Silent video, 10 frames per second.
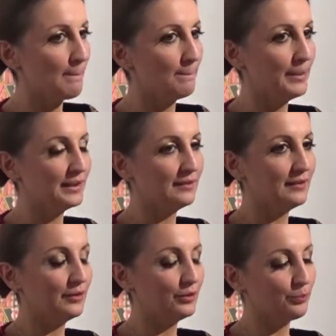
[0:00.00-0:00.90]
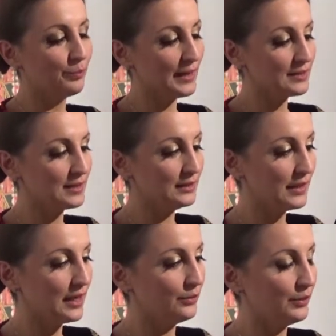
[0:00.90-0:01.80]
but passing
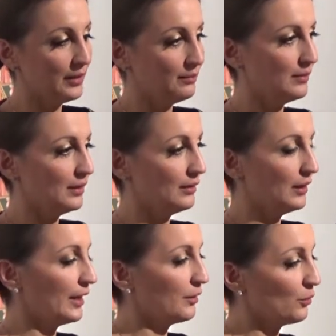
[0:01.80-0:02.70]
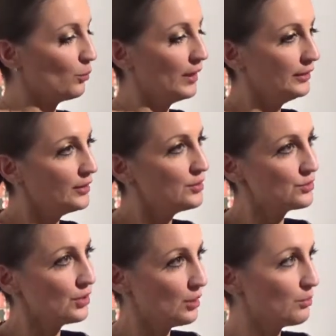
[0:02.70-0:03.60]
down in, like, while they used
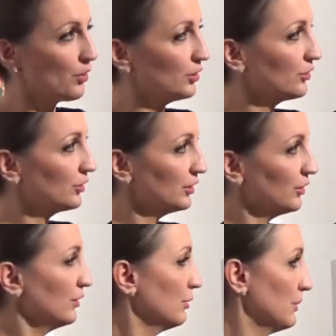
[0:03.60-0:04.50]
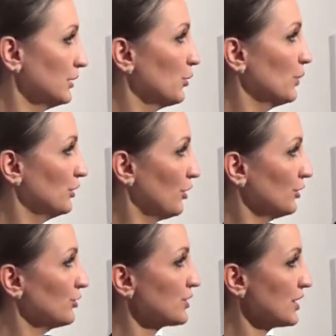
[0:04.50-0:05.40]
to embroider, the mother with
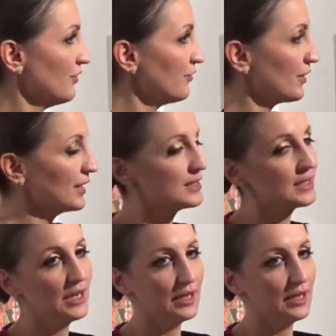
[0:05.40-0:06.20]
daughters and friends,